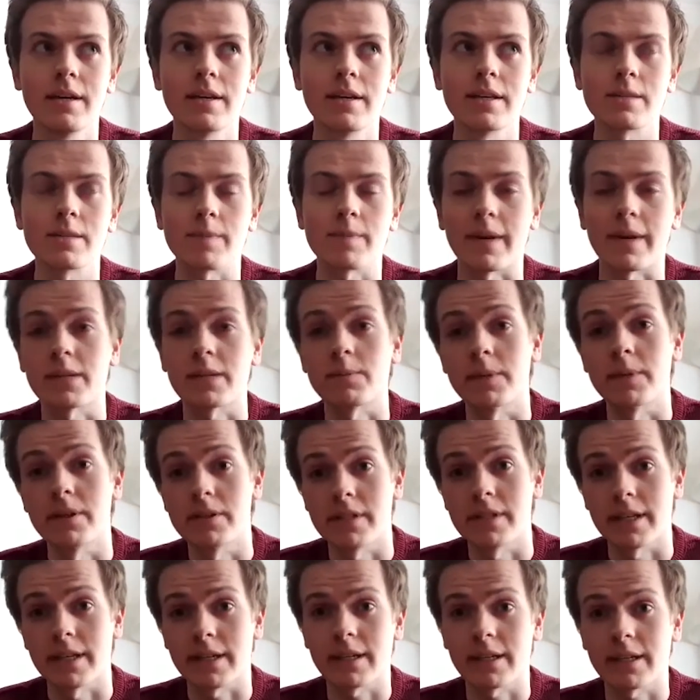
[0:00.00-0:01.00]
Spanish
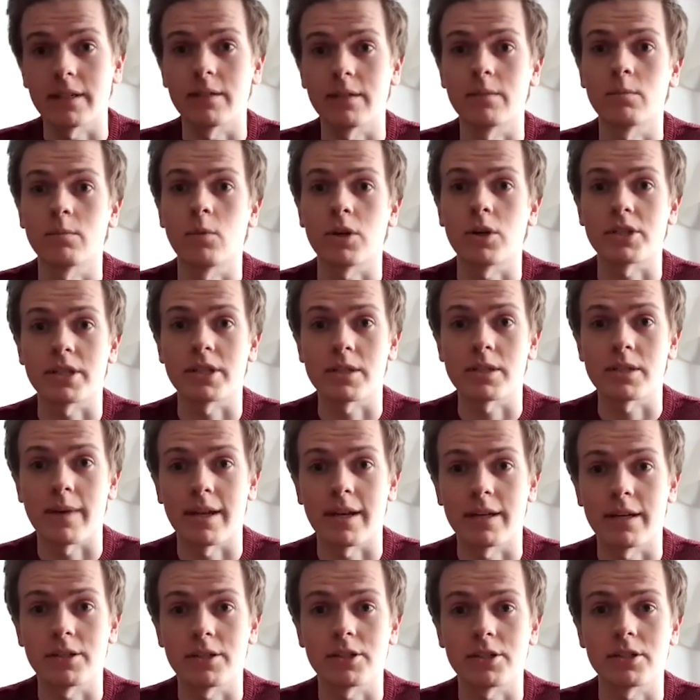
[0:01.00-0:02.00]
music and watching
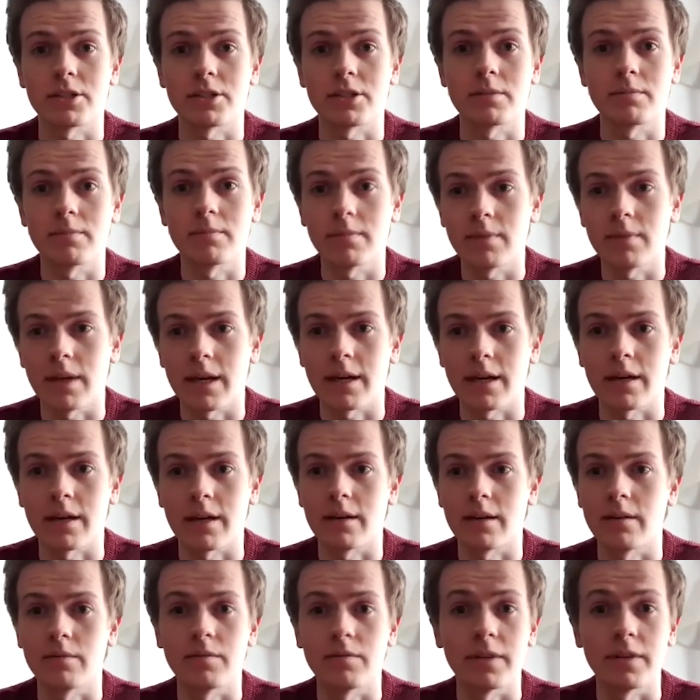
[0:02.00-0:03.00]
Spanish
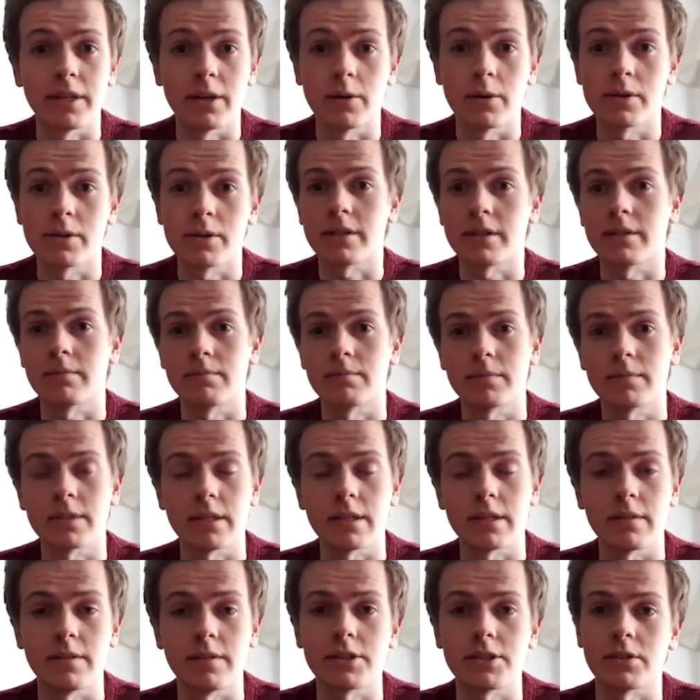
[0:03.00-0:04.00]
videos and
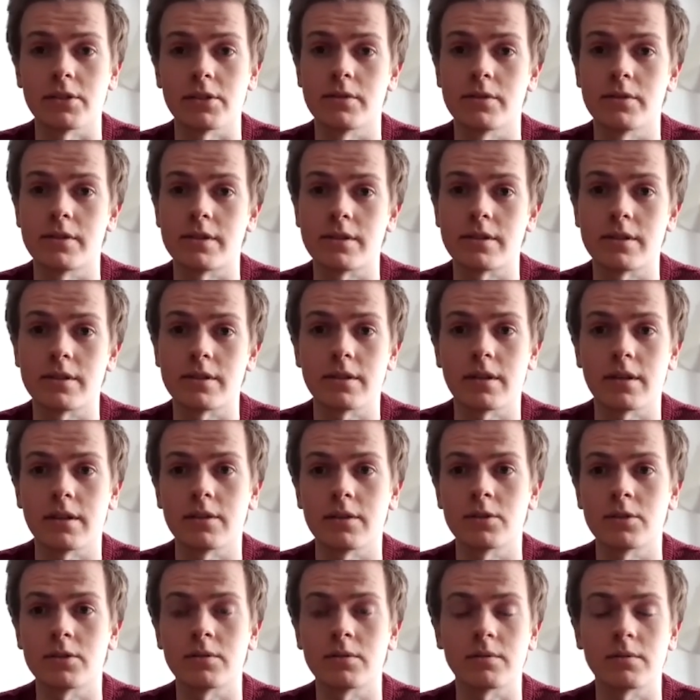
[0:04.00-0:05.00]
TV shows,
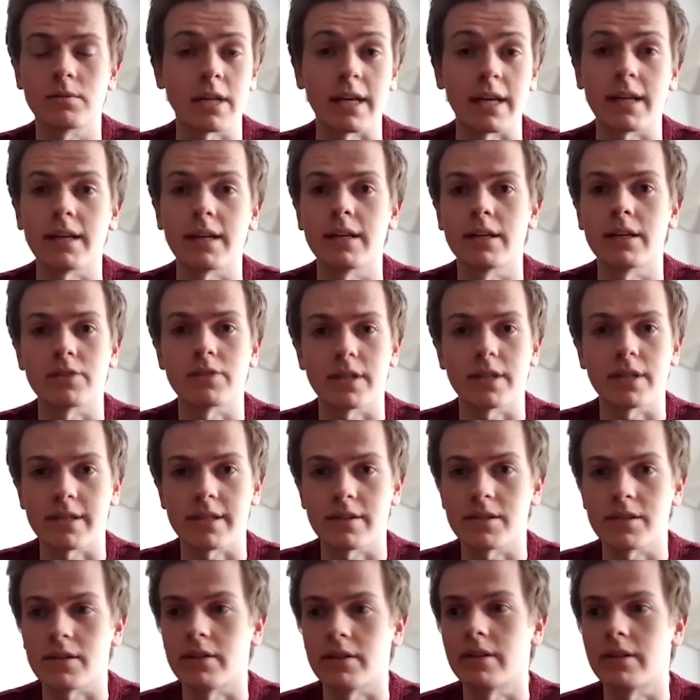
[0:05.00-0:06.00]
taking an interest
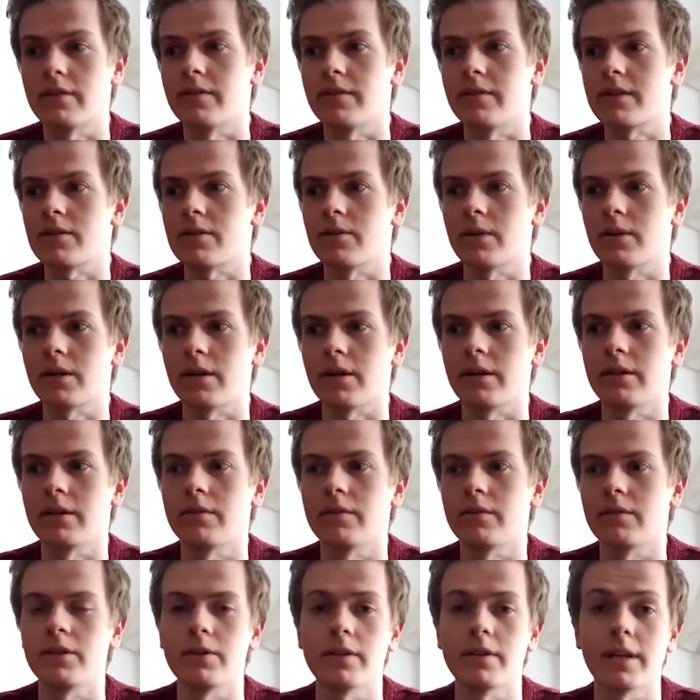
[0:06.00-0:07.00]
outside of it. So I kind
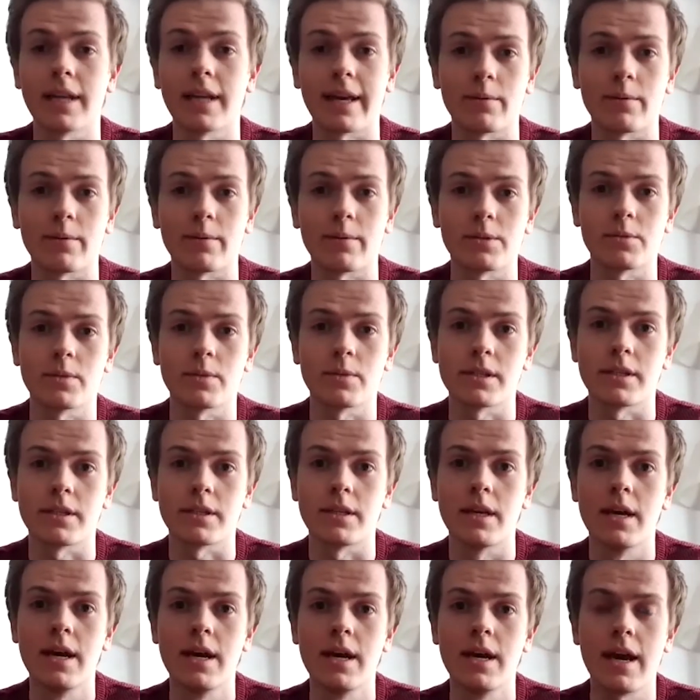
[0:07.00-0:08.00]
of knew that language was an
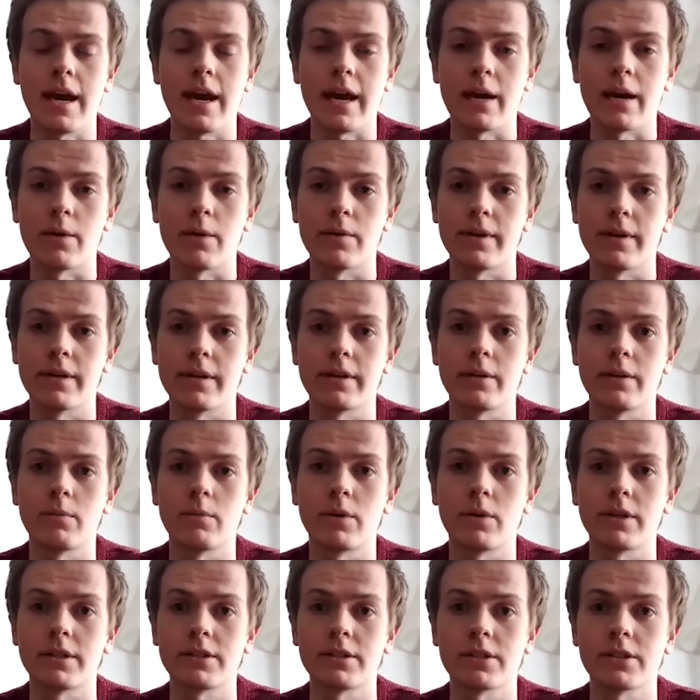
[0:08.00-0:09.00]
area that I
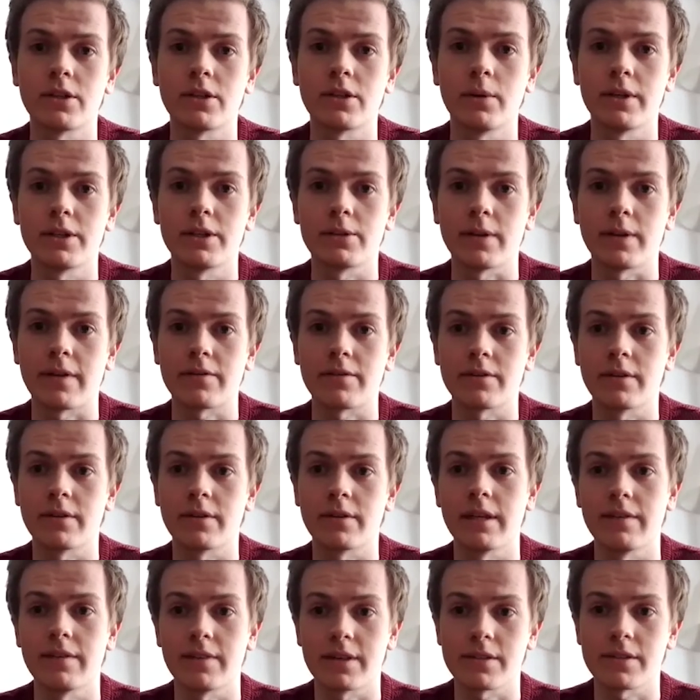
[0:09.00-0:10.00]
wanted to go into after the
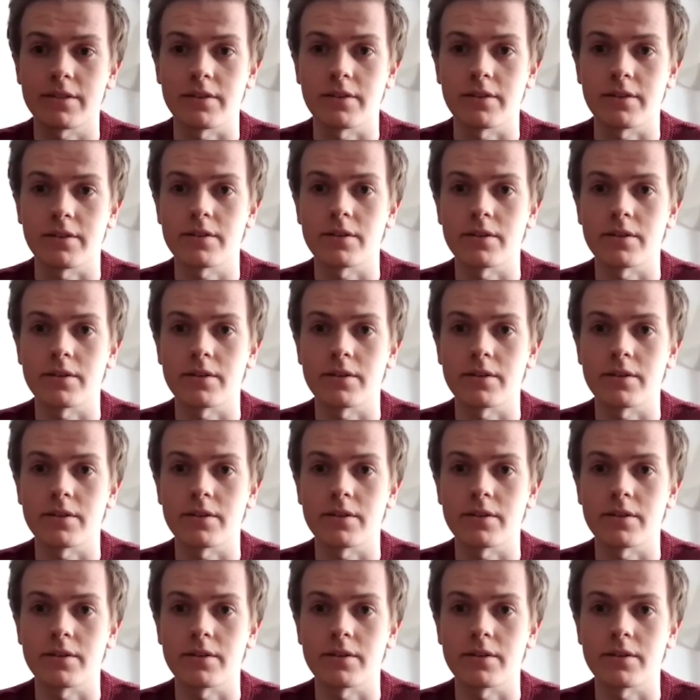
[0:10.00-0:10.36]
Leaving Cert.